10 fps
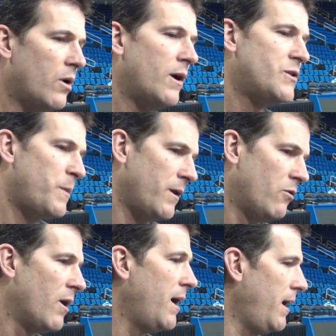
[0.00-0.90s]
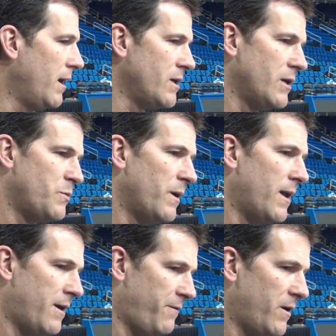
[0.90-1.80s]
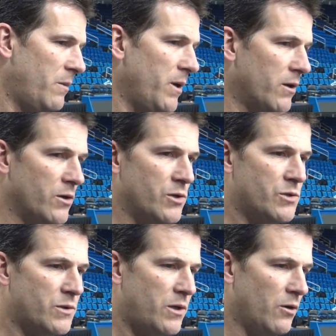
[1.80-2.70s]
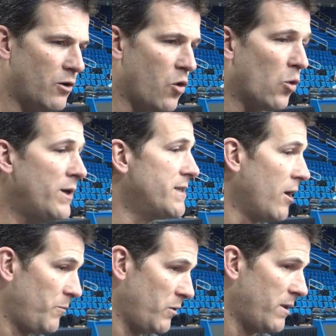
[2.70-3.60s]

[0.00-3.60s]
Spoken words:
Well, it's been great. It's been a lot of fun because, you know, Corey's helped